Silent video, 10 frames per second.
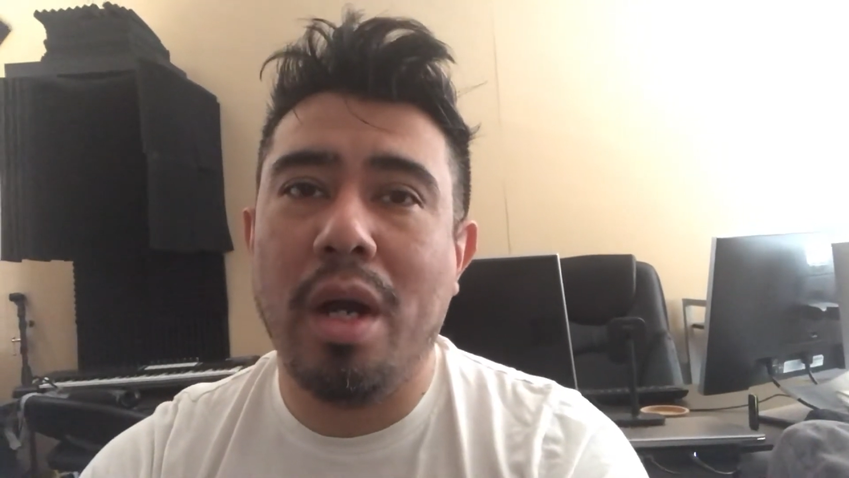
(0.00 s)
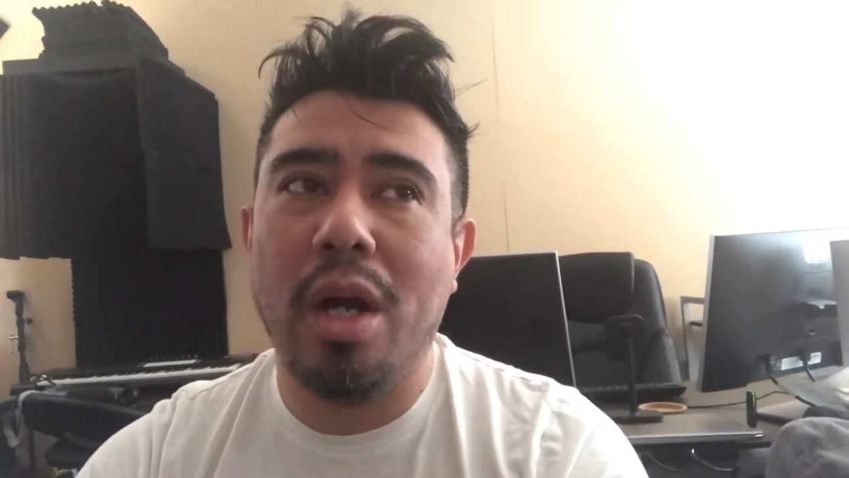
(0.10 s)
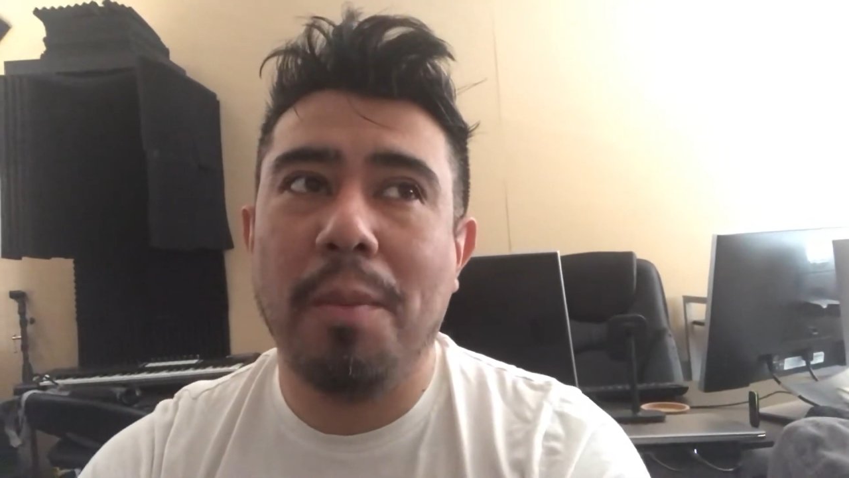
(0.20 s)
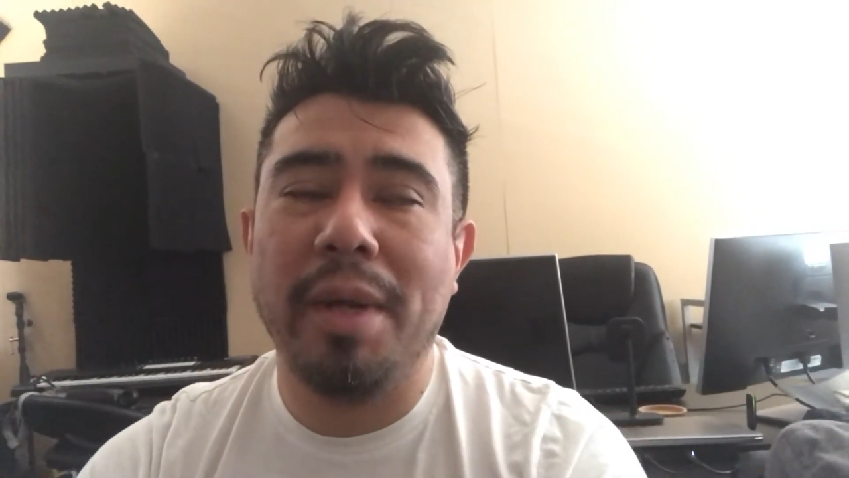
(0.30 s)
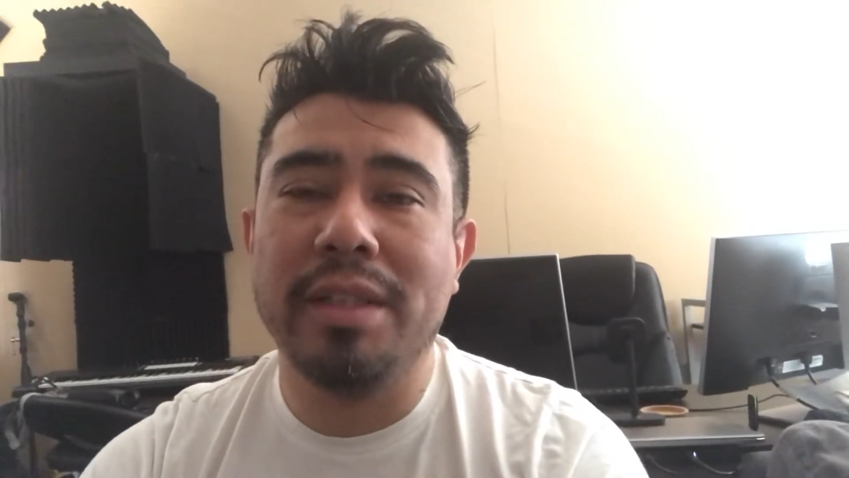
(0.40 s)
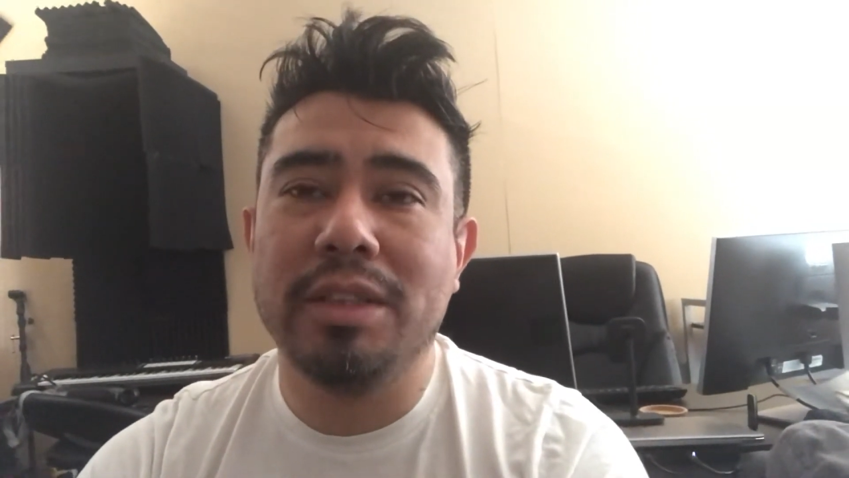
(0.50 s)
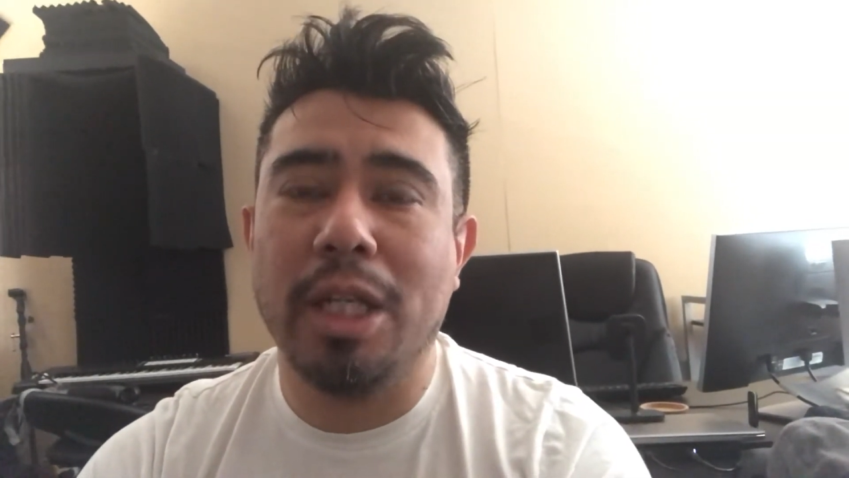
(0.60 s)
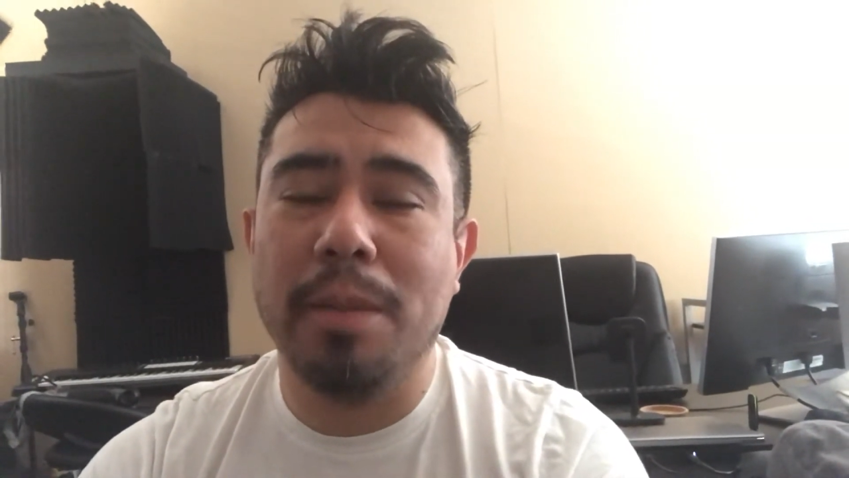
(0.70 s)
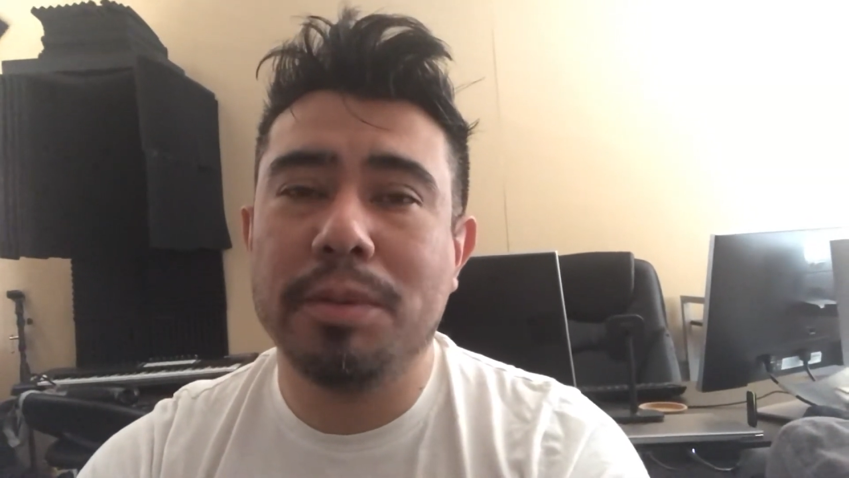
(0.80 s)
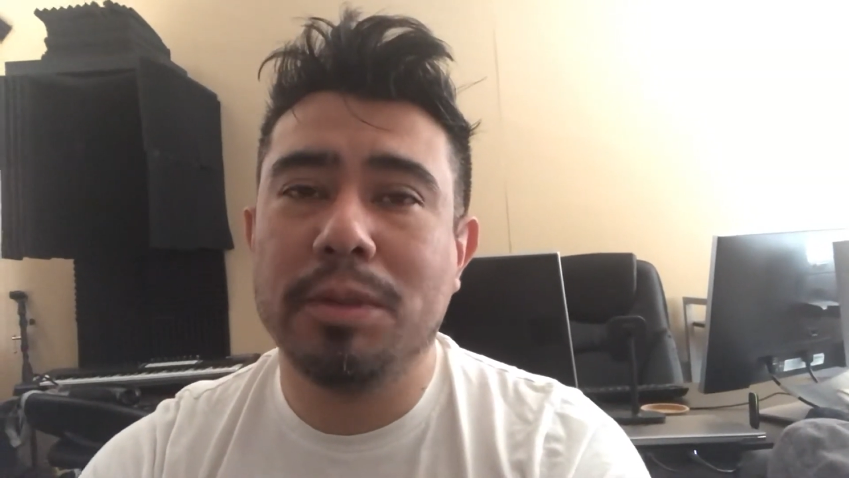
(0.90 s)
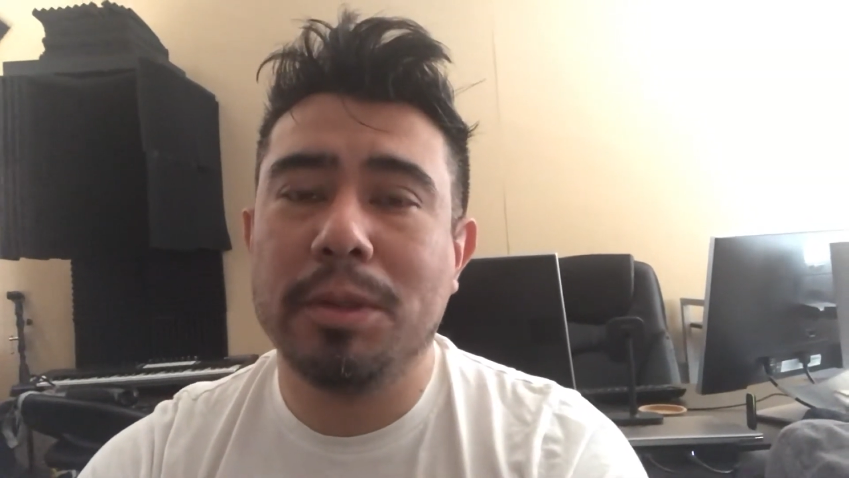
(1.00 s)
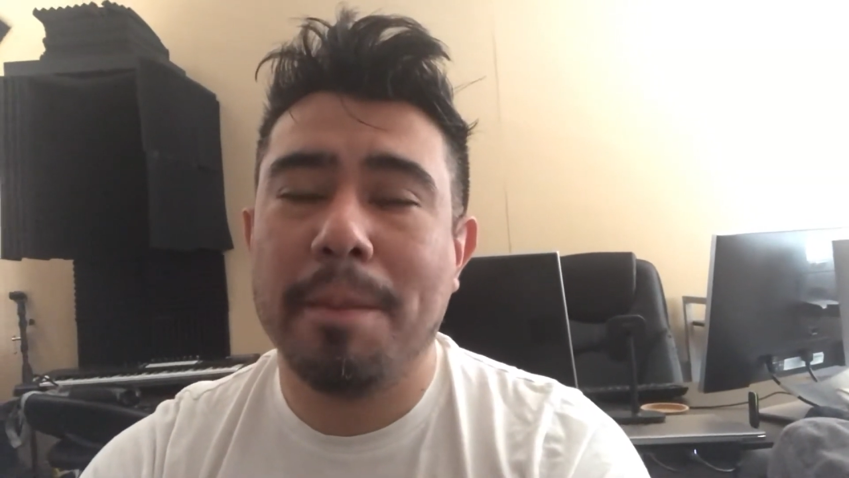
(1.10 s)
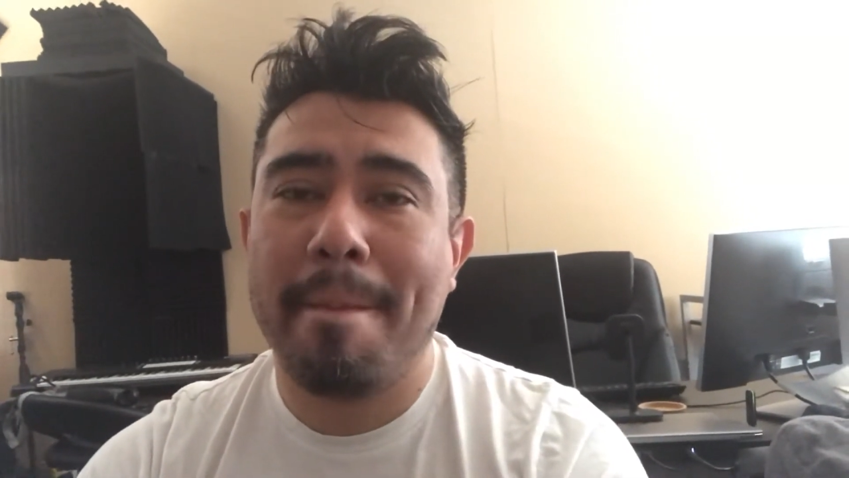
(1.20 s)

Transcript: are my steps